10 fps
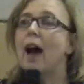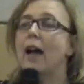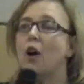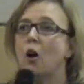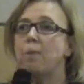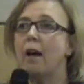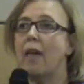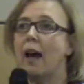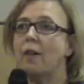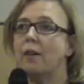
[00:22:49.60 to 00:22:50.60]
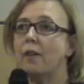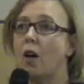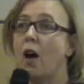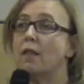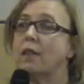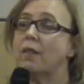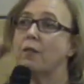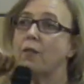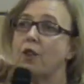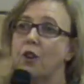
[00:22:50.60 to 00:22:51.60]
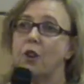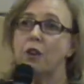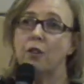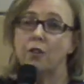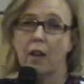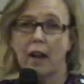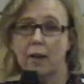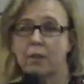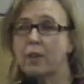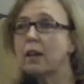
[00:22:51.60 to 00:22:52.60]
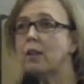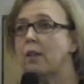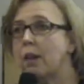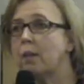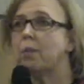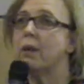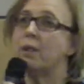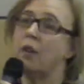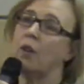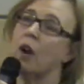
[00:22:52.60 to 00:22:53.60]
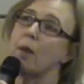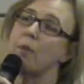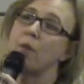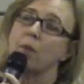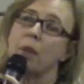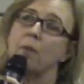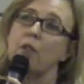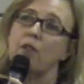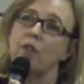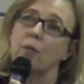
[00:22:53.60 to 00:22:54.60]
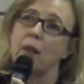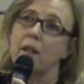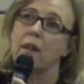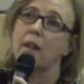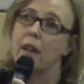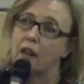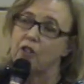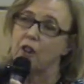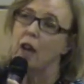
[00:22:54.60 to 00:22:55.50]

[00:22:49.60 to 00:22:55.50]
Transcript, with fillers: I hope I'll have a long list of good news items, including Stephen Harper's premature resignation.